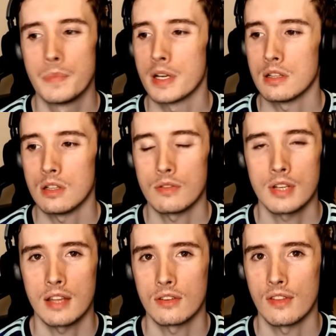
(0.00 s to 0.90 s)
But in a lot of
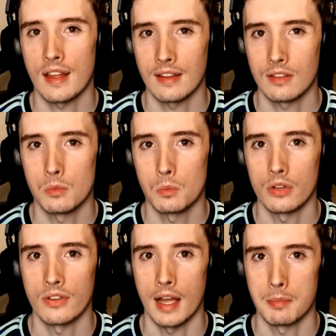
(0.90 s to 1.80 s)
cases, that isn't
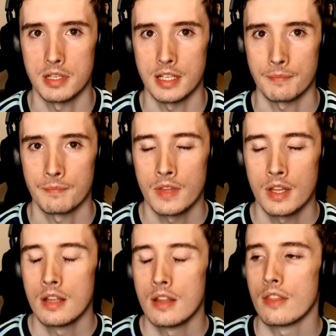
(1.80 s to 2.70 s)
what's happening.
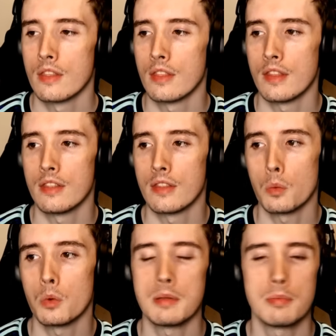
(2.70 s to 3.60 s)
there
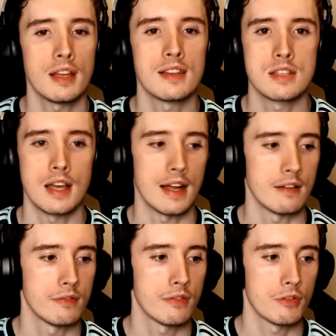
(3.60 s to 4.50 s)
will be players that
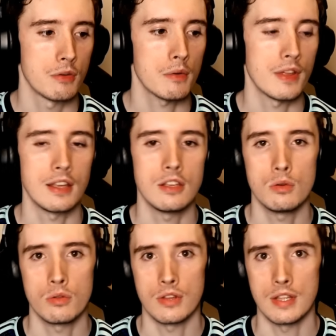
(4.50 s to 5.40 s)
have, throughout their
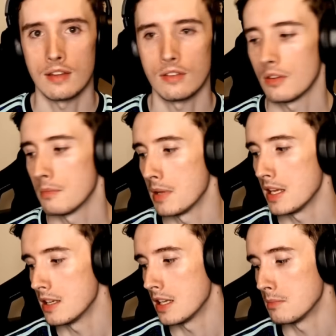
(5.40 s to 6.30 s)
youth years,
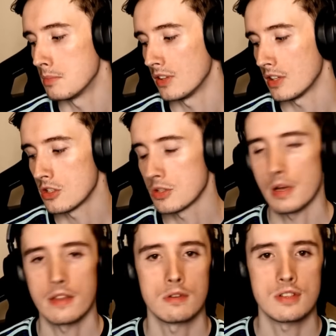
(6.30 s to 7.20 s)
been in positions
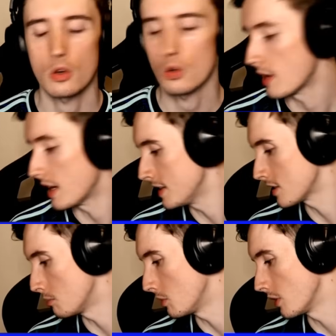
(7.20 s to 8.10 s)
where there is already
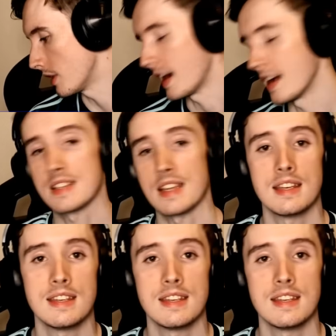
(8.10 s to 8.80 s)
someone that has a